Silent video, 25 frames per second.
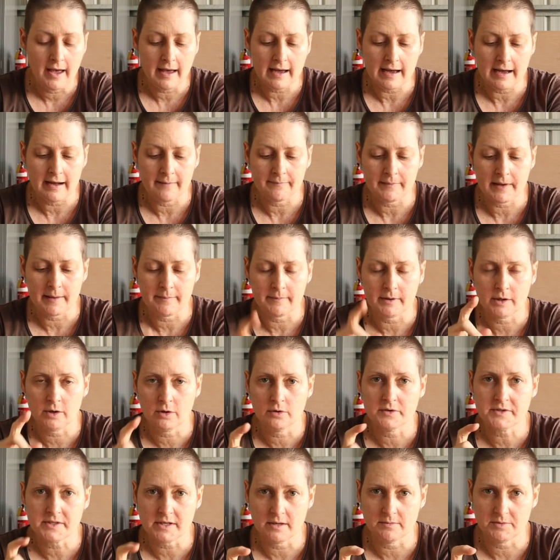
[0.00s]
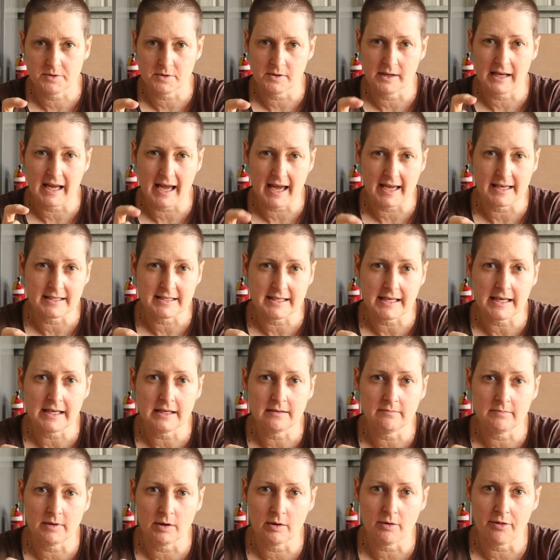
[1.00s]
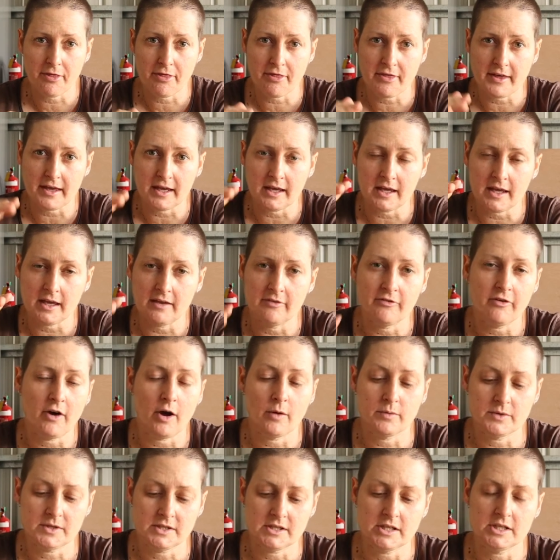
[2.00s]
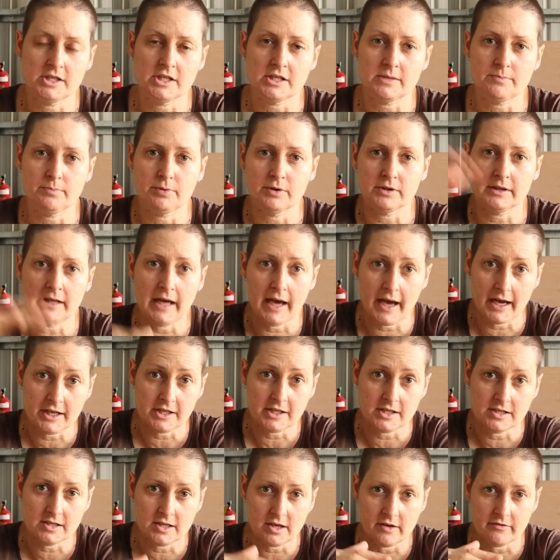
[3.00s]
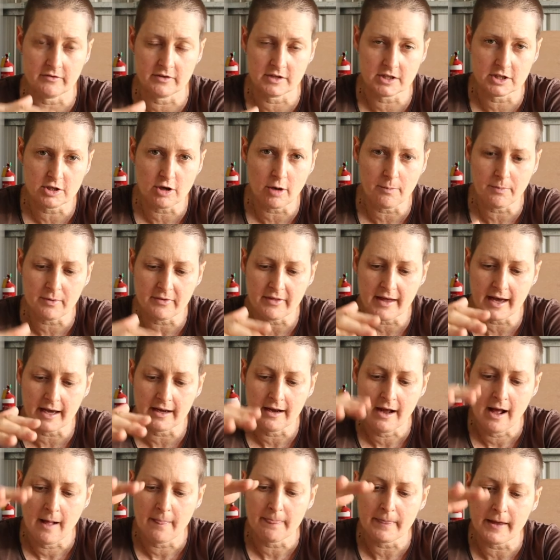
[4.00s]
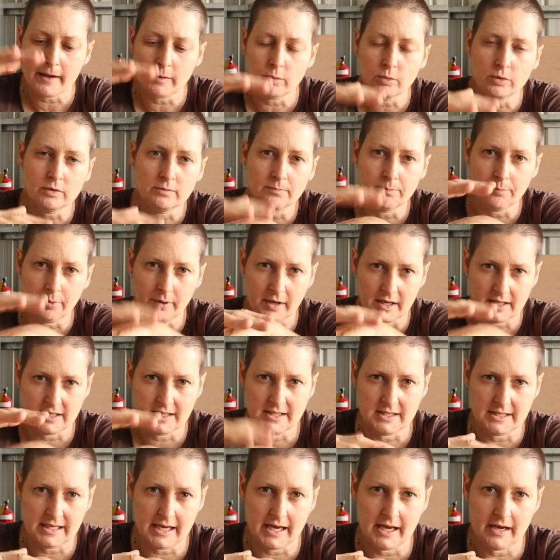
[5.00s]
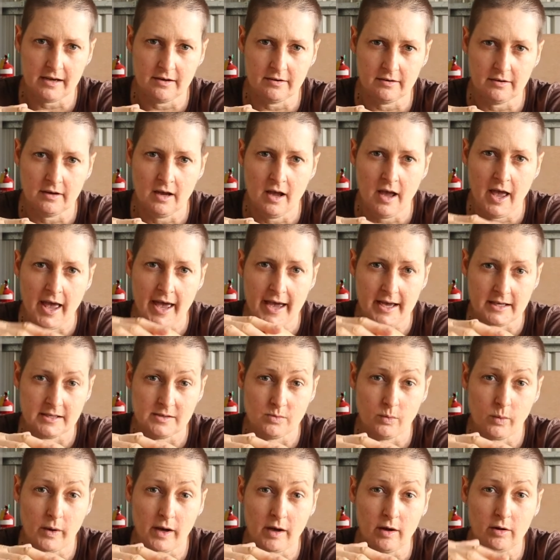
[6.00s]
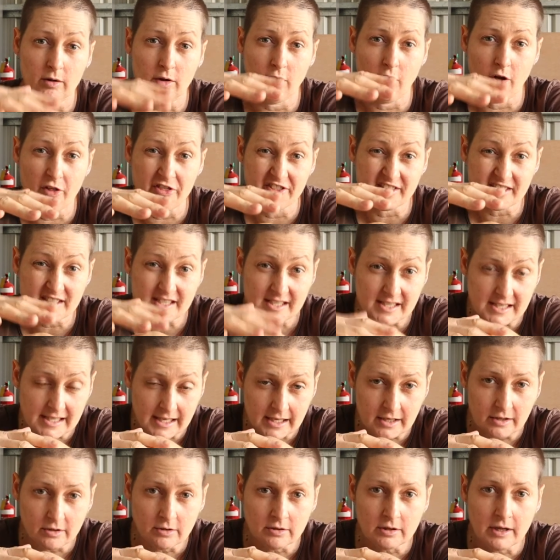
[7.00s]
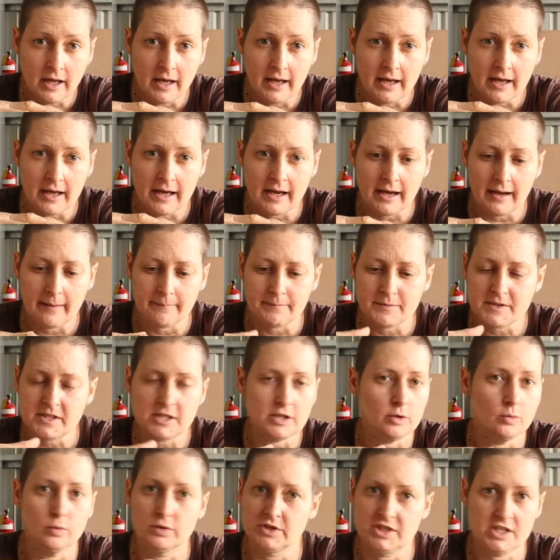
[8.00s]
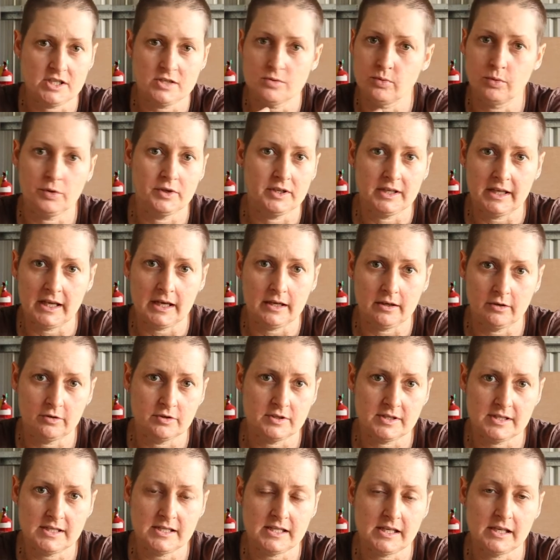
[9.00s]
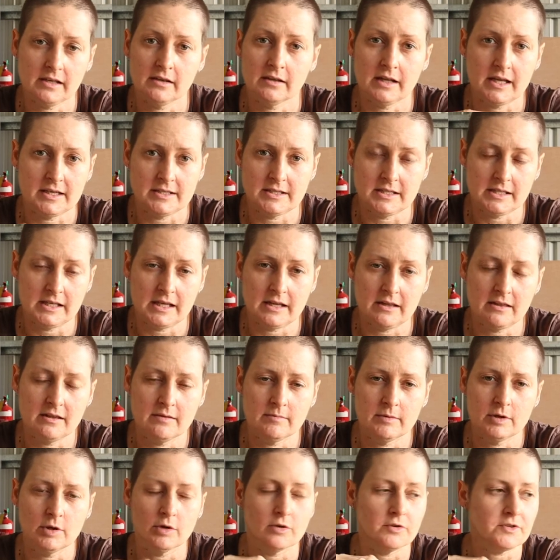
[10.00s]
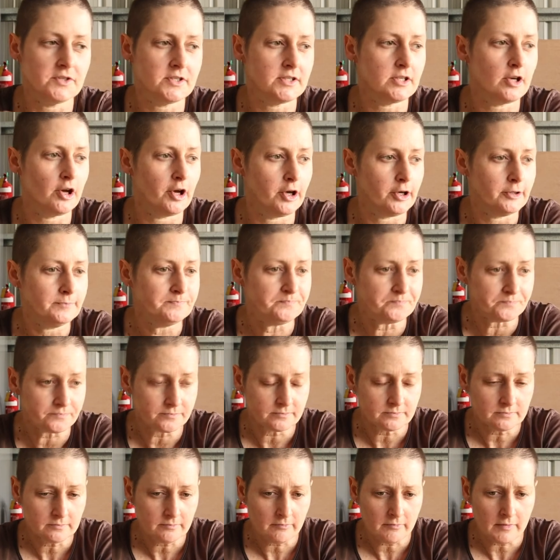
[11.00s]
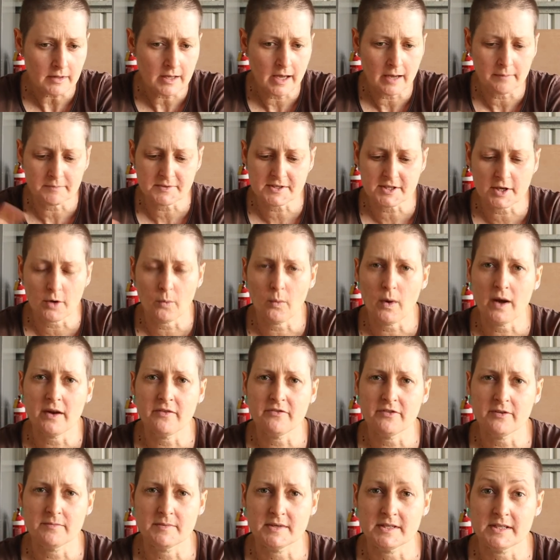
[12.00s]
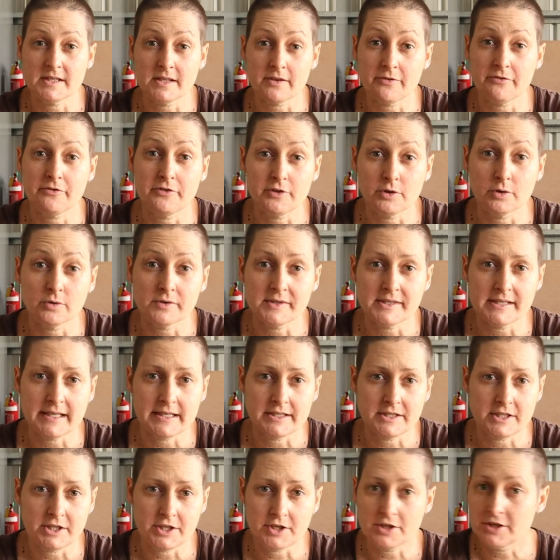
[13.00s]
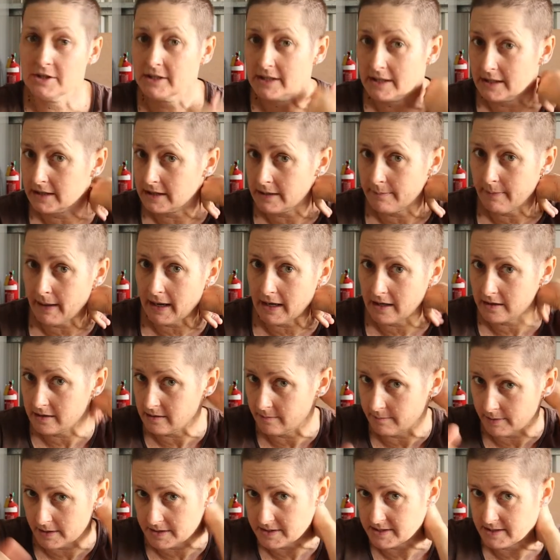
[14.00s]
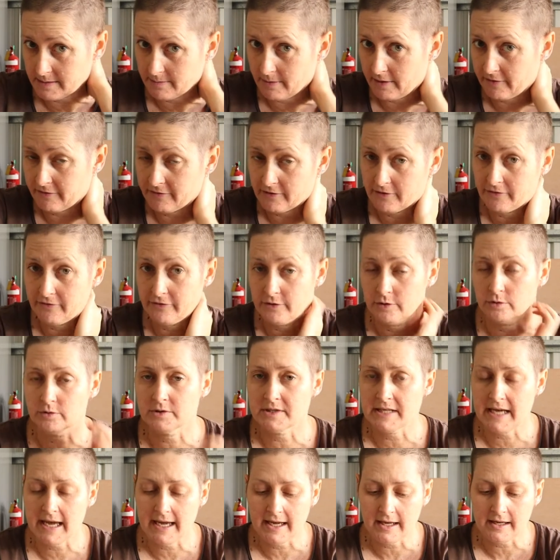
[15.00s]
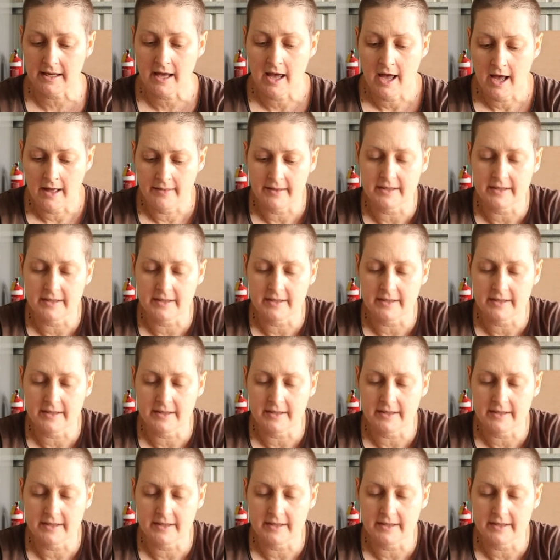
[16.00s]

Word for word: Um, and because I'm doing 18 mil thick, if I was to just put the hatches over the top of that, they wouldn't press down as well on the seal. Um, so you just wouldn't get a good seal underneath them at all. So um, so one of them is the fuel sender unit at the back of the bus above the fuel tank.